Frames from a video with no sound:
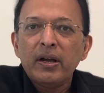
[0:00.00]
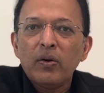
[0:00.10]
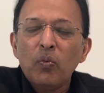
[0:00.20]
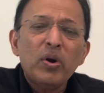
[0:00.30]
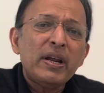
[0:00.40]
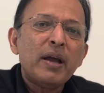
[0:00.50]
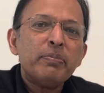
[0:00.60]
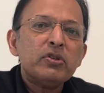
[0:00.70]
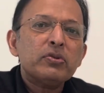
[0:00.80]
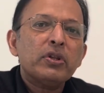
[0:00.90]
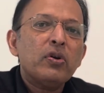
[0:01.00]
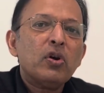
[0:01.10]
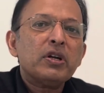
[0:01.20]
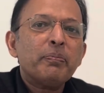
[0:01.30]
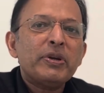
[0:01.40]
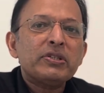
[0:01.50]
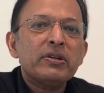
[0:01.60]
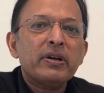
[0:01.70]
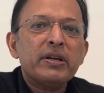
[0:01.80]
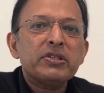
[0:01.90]
What happens to the doctor-patient
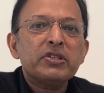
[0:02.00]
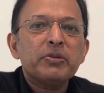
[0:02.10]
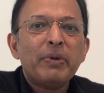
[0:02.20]
relationship